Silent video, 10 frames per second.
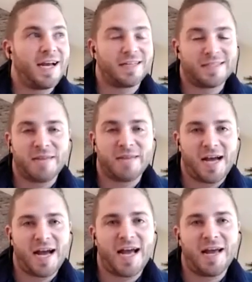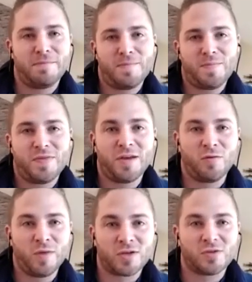at the same time,
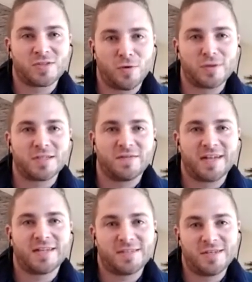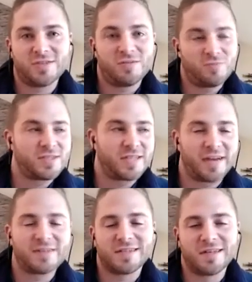the original source of that decision was
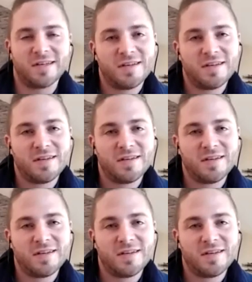scarcity,